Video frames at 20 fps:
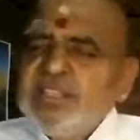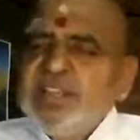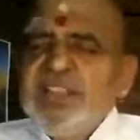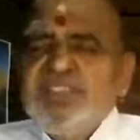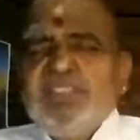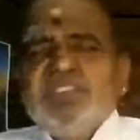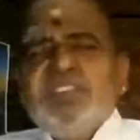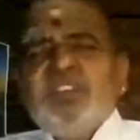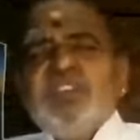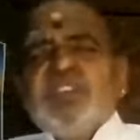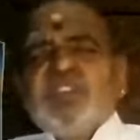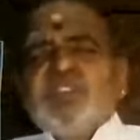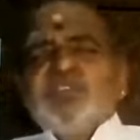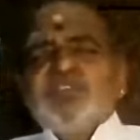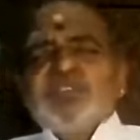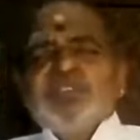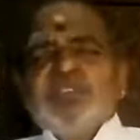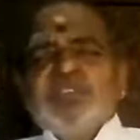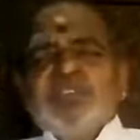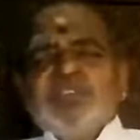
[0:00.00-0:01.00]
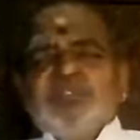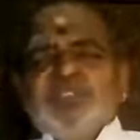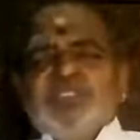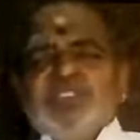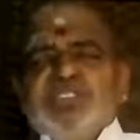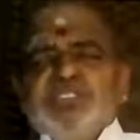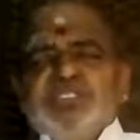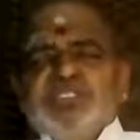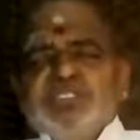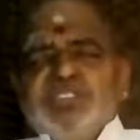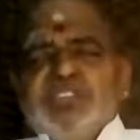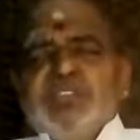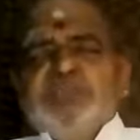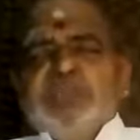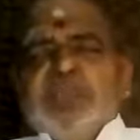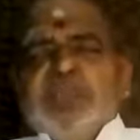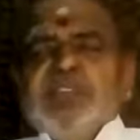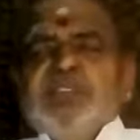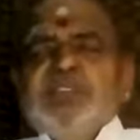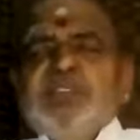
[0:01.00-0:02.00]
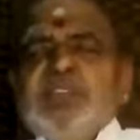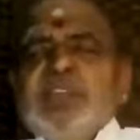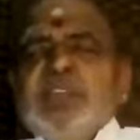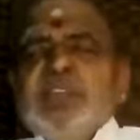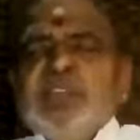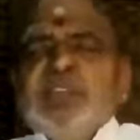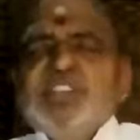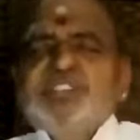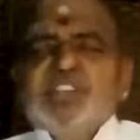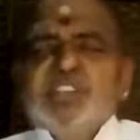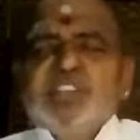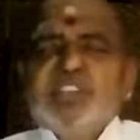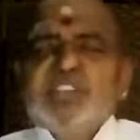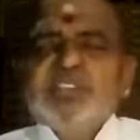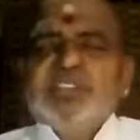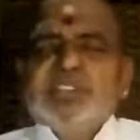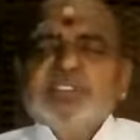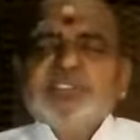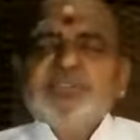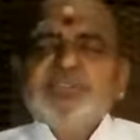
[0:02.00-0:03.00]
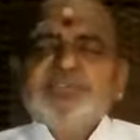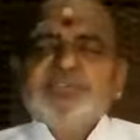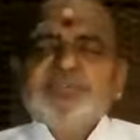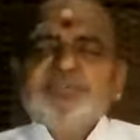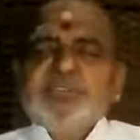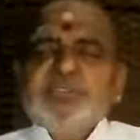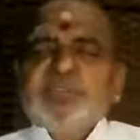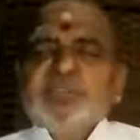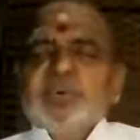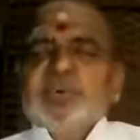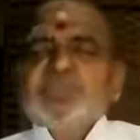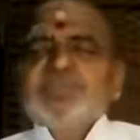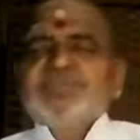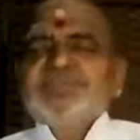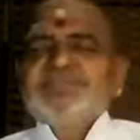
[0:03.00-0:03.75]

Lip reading: Anything you can see, which is seen by us earlier, before.